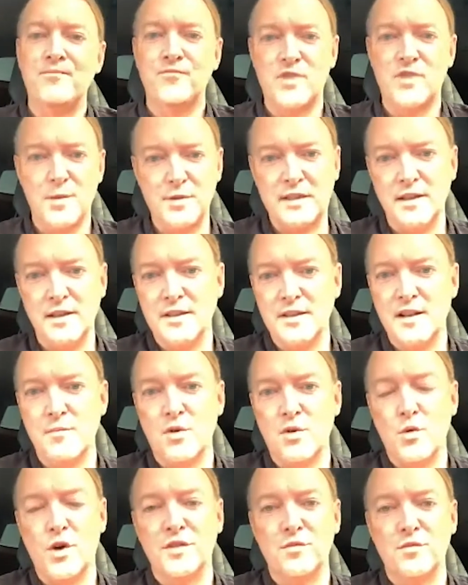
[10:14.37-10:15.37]
Typically, the
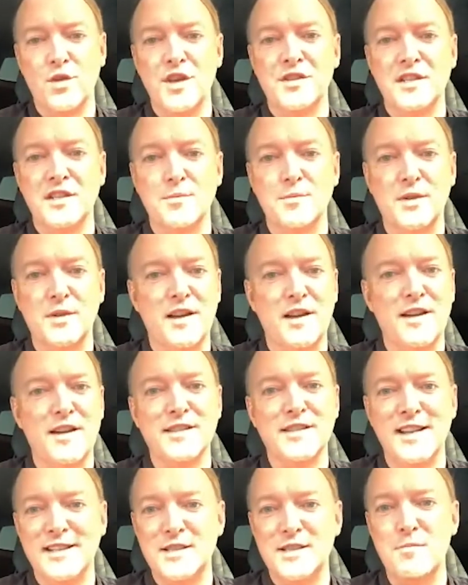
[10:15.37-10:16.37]
number one reason is
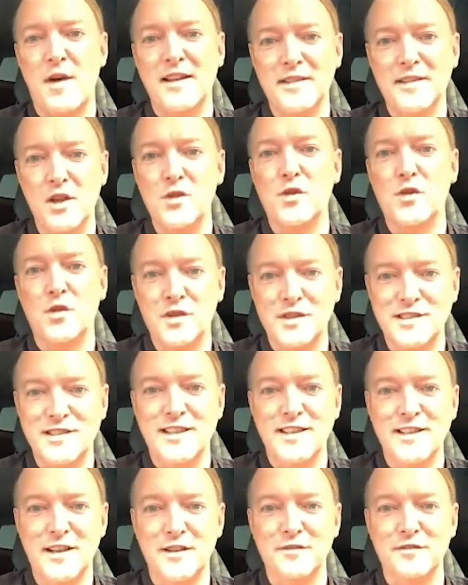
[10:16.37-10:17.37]
because it's my local
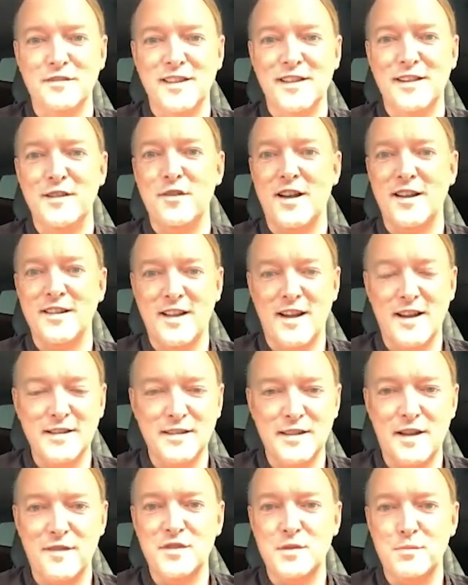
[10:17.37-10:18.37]
casino.
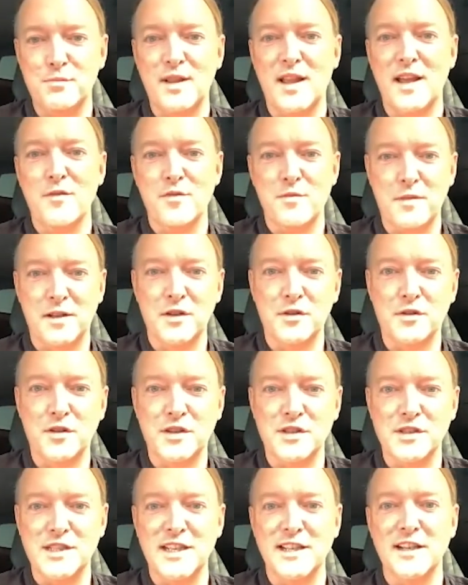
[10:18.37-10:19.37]
I love to play with my
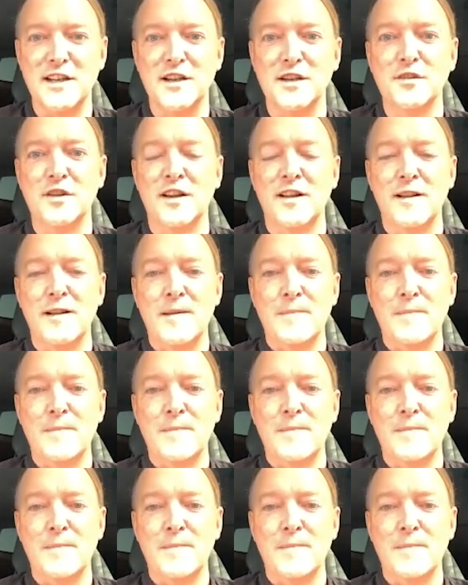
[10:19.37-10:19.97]
local casino.